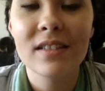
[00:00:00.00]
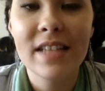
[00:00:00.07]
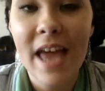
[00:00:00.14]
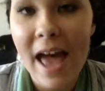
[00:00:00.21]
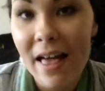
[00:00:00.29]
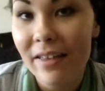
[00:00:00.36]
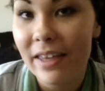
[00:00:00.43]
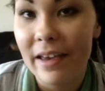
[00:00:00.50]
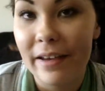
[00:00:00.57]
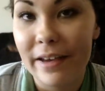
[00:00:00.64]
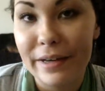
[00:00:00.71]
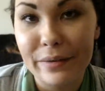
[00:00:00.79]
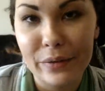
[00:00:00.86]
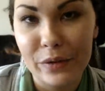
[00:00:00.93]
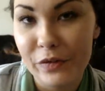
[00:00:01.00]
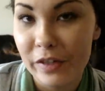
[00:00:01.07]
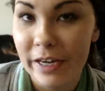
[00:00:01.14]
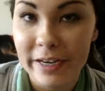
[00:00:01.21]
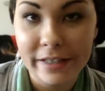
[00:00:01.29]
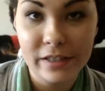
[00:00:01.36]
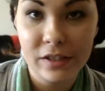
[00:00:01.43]
Talia, I don't know if you
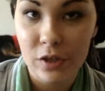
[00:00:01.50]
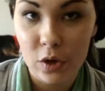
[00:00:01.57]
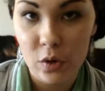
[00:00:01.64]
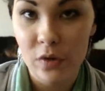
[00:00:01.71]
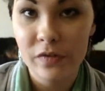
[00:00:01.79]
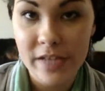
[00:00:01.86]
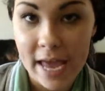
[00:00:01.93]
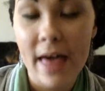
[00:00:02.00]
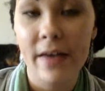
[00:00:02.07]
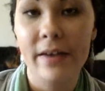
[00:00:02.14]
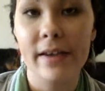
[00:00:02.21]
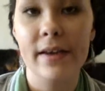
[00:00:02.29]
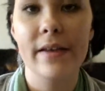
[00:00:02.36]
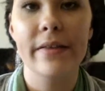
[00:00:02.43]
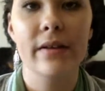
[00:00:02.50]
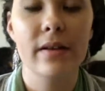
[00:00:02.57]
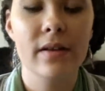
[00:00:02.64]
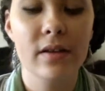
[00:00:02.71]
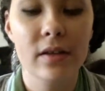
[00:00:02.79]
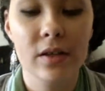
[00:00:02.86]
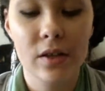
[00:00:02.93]
guys know of Talia, the
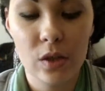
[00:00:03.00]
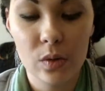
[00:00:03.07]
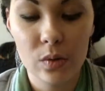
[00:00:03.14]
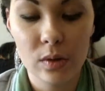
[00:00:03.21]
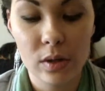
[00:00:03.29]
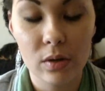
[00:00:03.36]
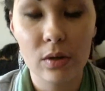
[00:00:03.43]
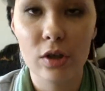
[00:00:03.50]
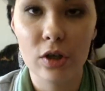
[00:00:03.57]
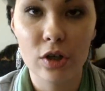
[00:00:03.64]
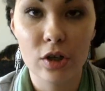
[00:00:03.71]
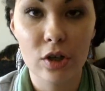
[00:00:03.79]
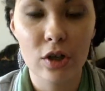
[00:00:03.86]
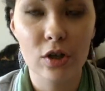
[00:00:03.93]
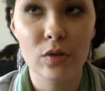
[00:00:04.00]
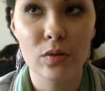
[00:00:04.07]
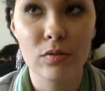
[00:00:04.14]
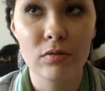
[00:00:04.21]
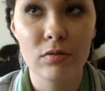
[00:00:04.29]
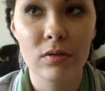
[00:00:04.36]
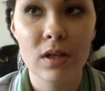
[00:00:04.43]
cute little girl
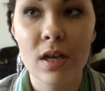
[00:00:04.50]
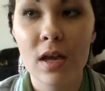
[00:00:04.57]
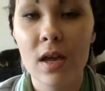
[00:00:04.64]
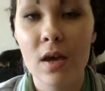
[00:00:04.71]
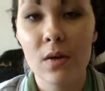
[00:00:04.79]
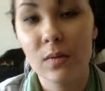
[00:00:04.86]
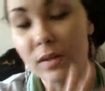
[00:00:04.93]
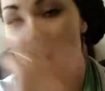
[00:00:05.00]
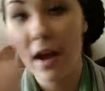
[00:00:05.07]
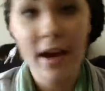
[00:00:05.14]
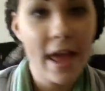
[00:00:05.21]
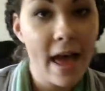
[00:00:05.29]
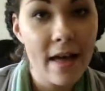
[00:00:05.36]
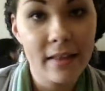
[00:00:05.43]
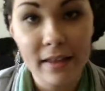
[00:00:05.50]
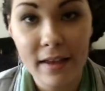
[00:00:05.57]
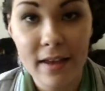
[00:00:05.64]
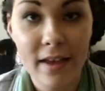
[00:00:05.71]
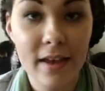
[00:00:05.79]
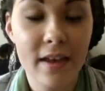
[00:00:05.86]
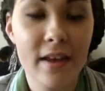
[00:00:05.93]
who was on
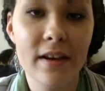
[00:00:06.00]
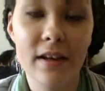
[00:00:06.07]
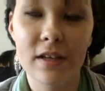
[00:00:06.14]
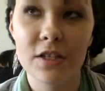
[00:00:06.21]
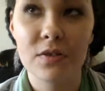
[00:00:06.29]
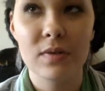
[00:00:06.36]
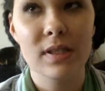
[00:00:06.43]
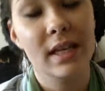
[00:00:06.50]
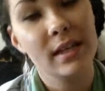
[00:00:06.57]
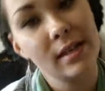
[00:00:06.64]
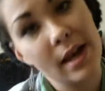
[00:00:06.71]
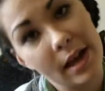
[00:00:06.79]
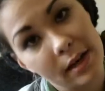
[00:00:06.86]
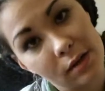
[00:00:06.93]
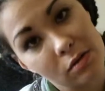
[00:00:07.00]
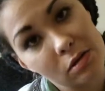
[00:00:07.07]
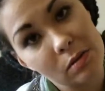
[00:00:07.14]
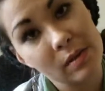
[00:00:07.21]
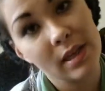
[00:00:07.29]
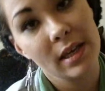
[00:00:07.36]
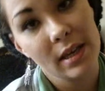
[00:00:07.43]
Ellen, and she was like
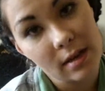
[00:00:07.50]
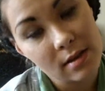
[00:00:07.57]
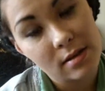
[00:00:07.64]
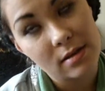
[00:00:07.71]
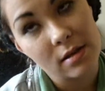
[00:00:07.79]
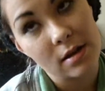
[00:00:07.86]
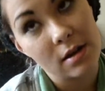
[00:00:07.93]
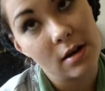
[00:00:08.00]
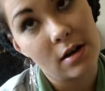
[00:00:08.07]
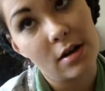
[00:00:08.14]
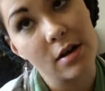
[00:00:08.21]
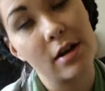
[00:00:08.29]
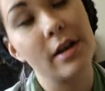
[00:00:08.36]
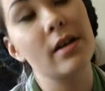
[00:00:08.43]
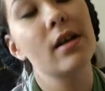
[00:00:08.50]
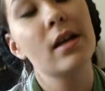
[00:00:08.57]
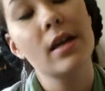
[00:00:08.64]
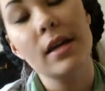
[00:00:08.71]
diagnosed with cancer, and